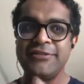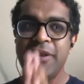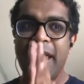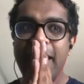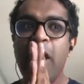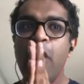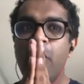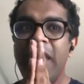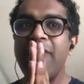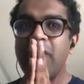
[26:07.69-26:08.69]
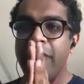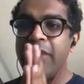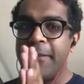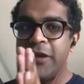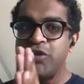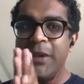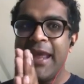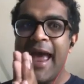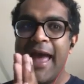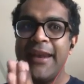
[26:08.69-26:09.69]
you're like, we have nothing much we
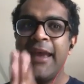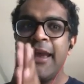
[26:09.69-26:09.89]
can add.